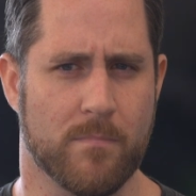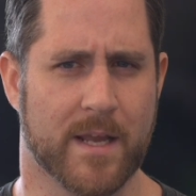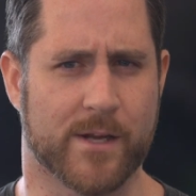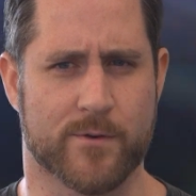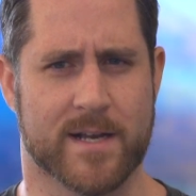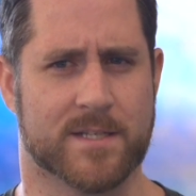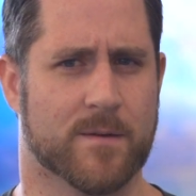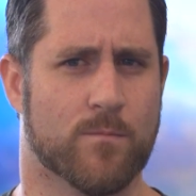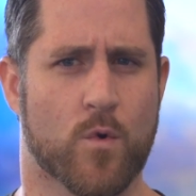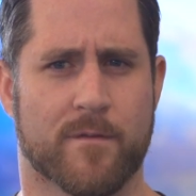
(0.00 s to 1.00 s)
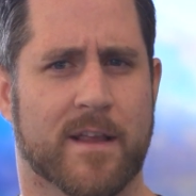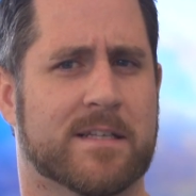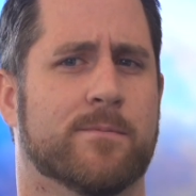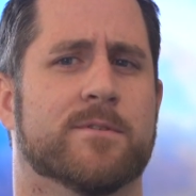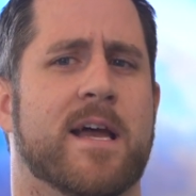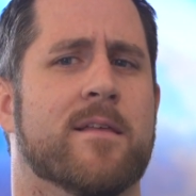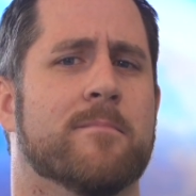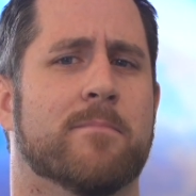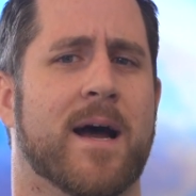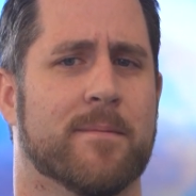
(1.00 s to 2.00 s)
it creates a more flexible
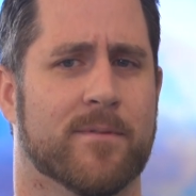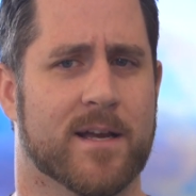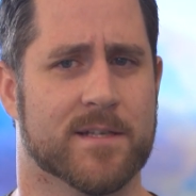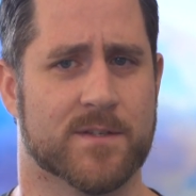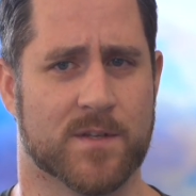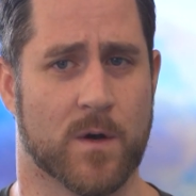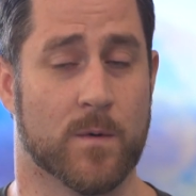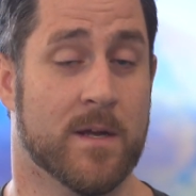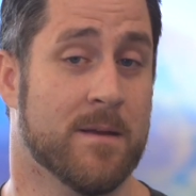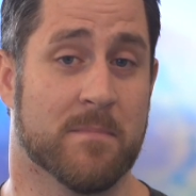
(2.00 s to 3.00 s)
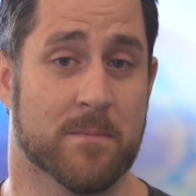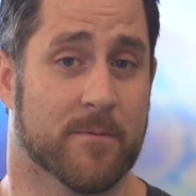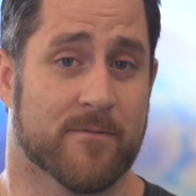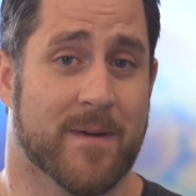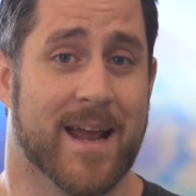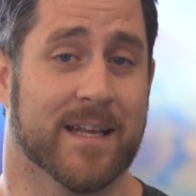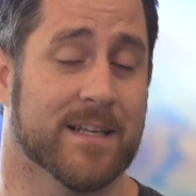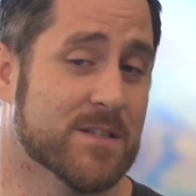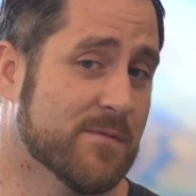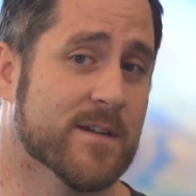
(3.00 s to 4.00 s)
talent pipeline. So people from
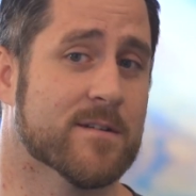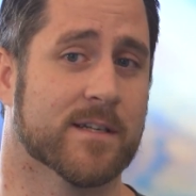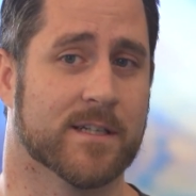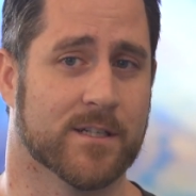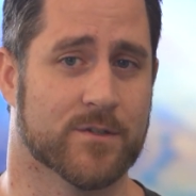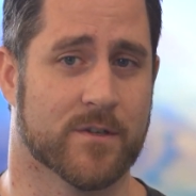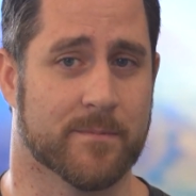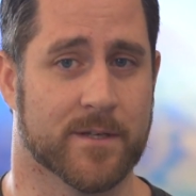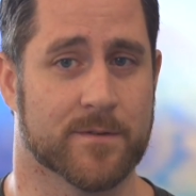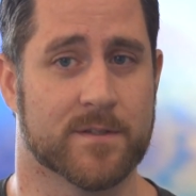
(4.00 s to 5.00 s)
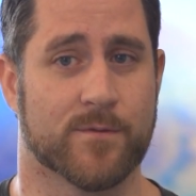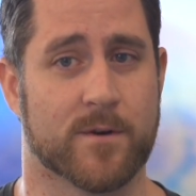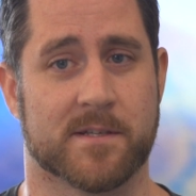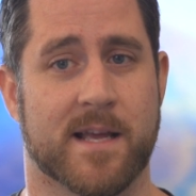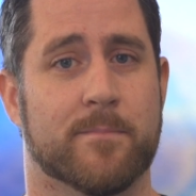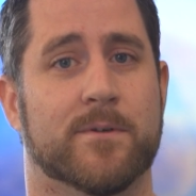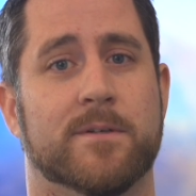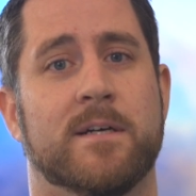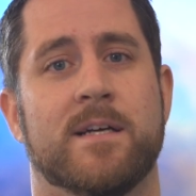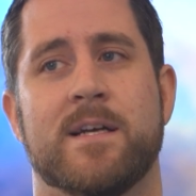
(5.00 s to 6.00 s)
any sphere can contribute. For
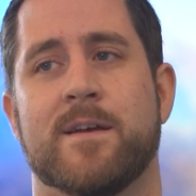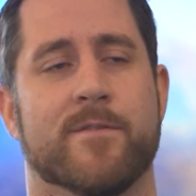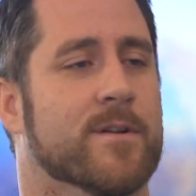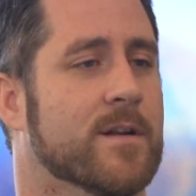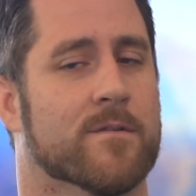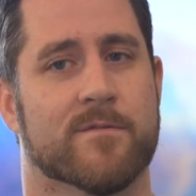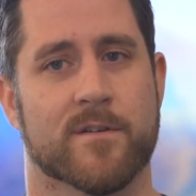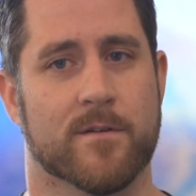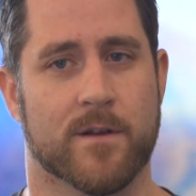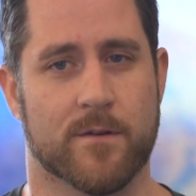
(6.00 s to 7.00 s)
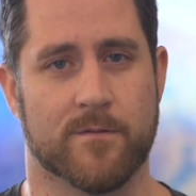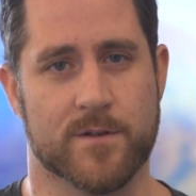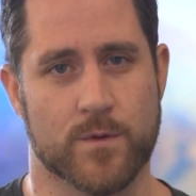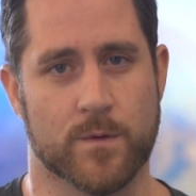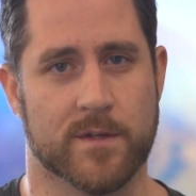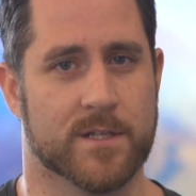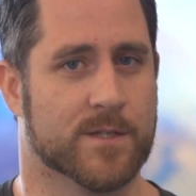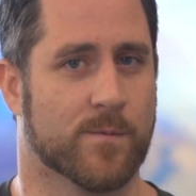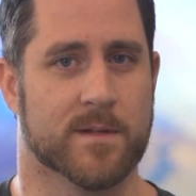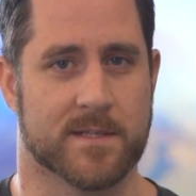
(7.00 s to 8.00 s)
example, if you're an individual that
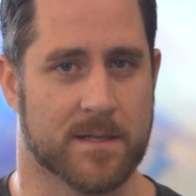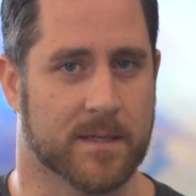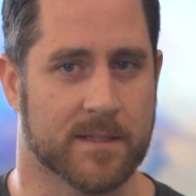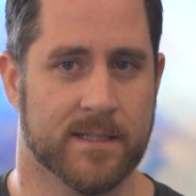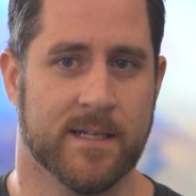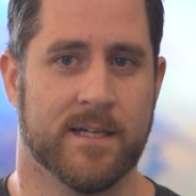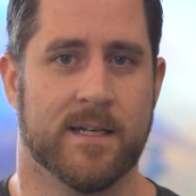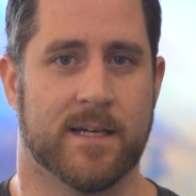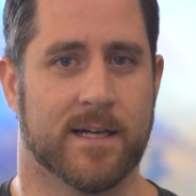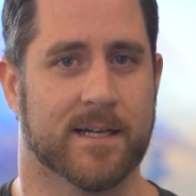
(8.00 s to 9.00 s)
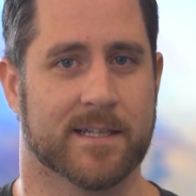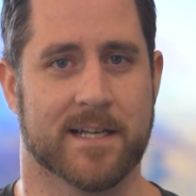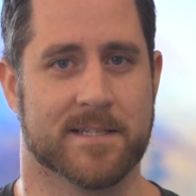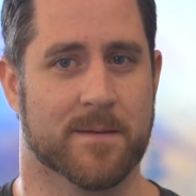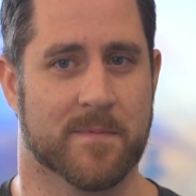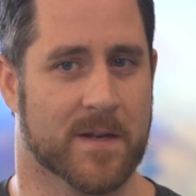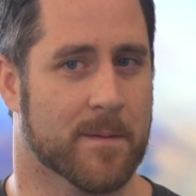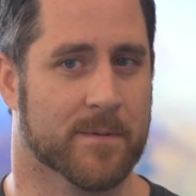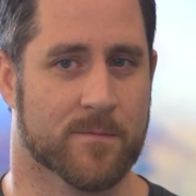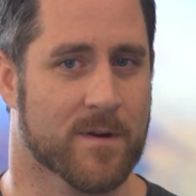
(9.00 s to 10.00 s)
just wants to get something
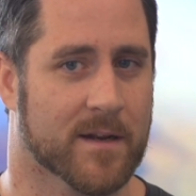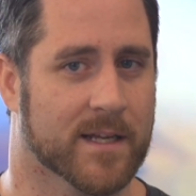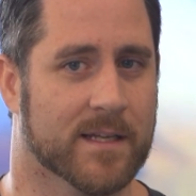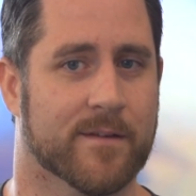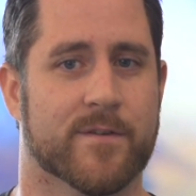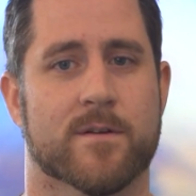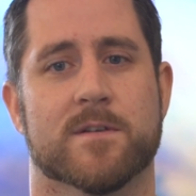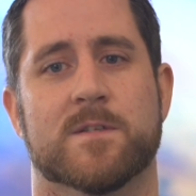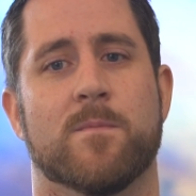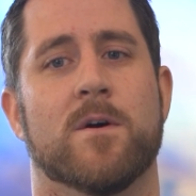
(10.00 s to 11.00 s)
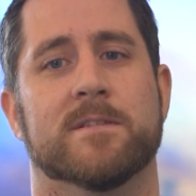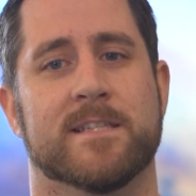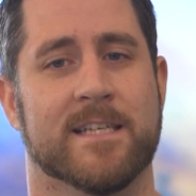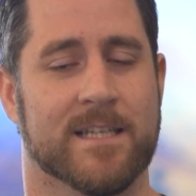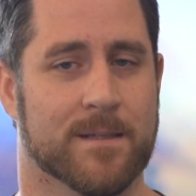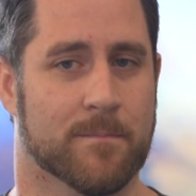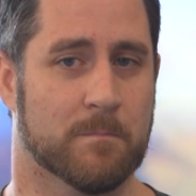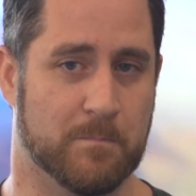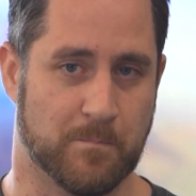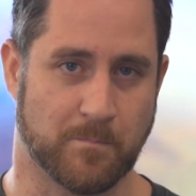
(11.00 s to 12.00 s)
up and running, if you're a small team